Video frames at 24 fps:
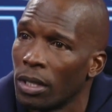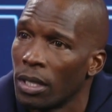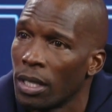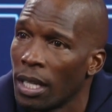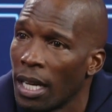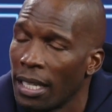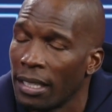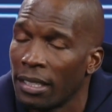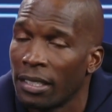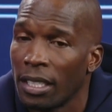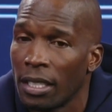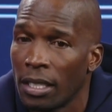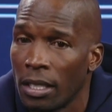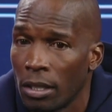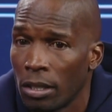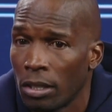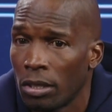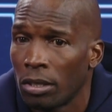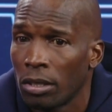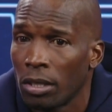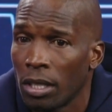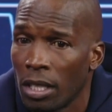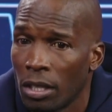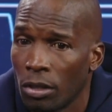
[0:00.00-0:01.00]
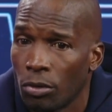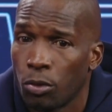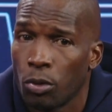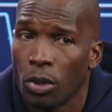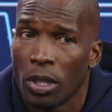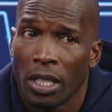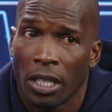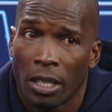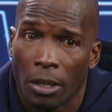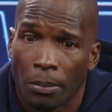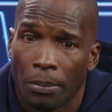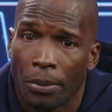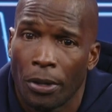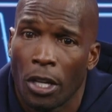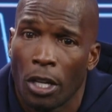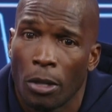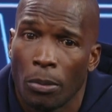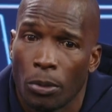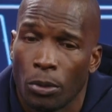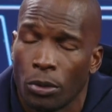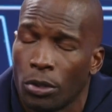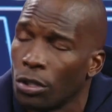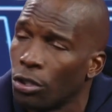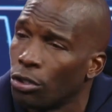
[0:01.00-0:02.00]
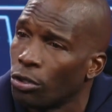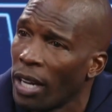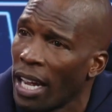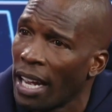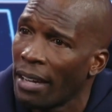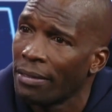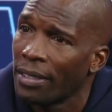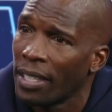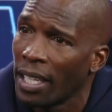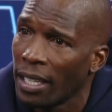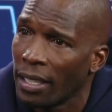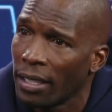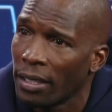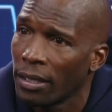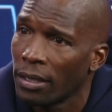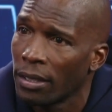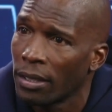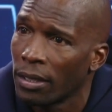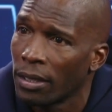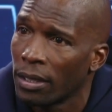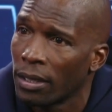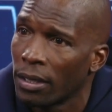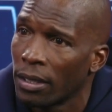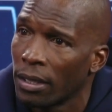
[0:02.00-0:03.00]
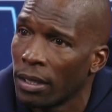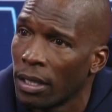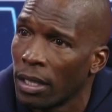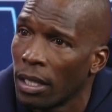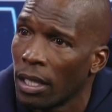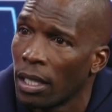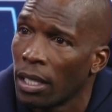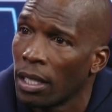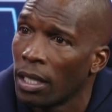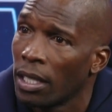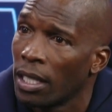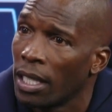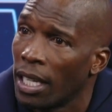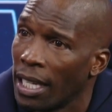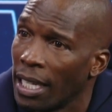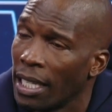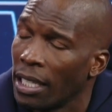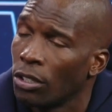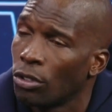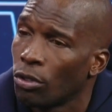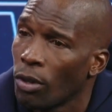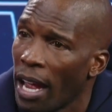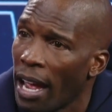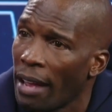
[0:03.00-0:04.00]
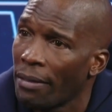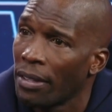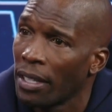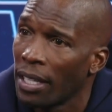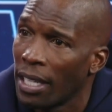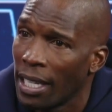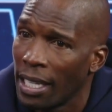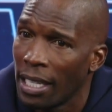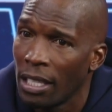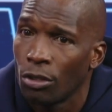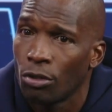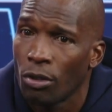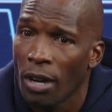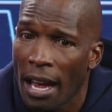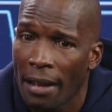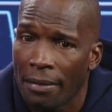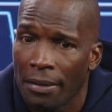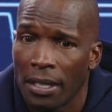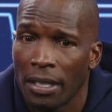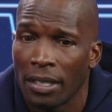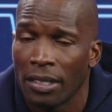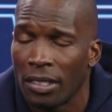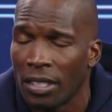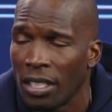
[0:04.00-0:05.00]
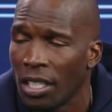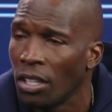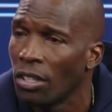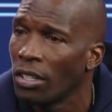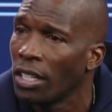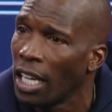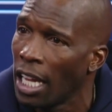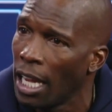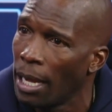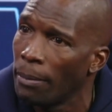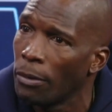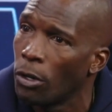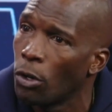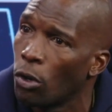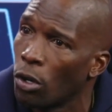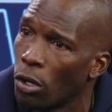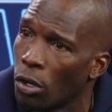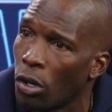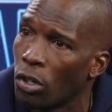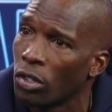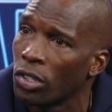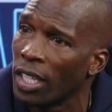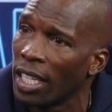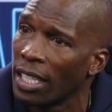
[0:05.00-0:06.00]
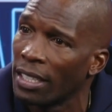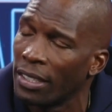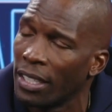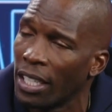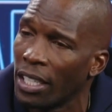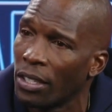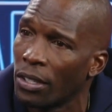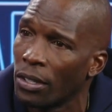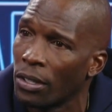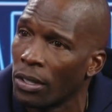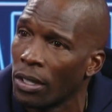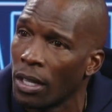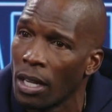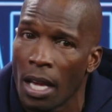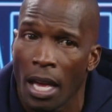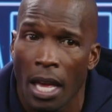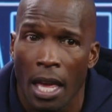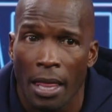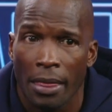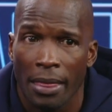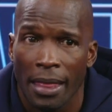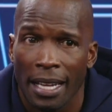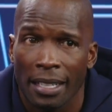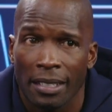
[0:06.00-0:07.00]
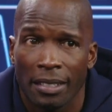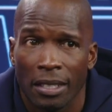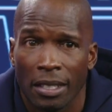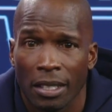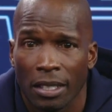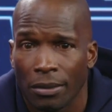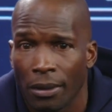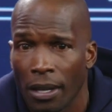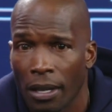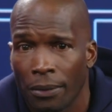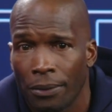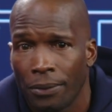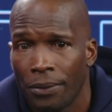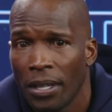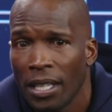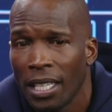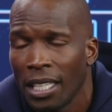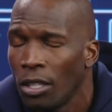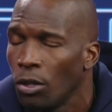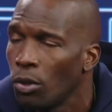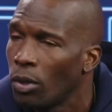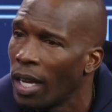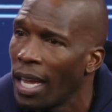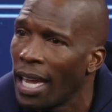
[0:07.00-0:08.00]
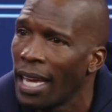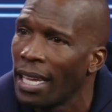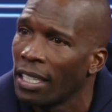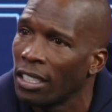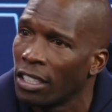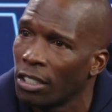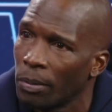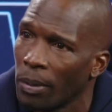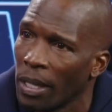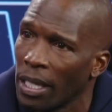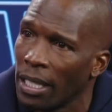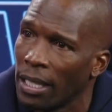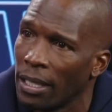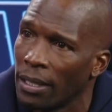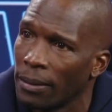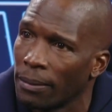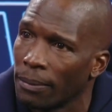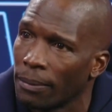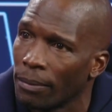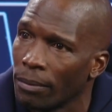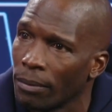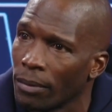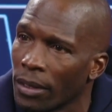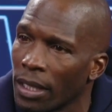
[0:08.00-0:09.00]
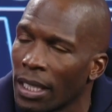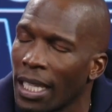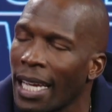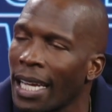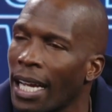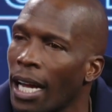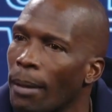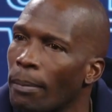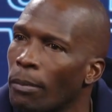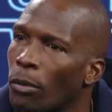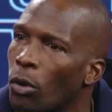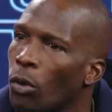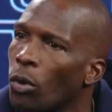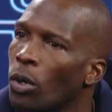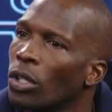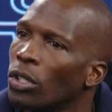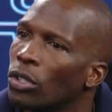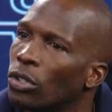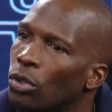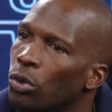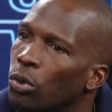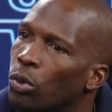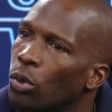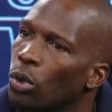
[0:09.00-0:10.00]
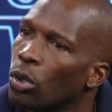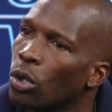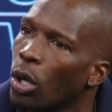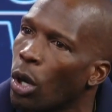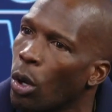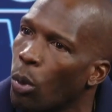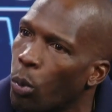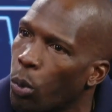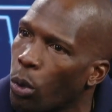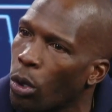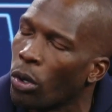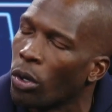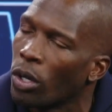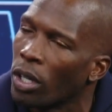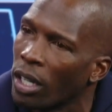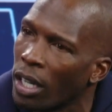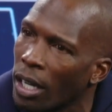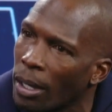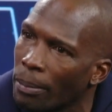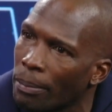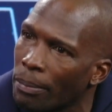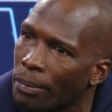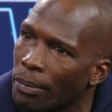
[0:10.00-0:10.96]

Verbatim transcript: I say this is really comparable to draft day. Getting drafted and seeing your name go across that ticker, that's a feeling you can't explain. Like, I'm going to a World Cup.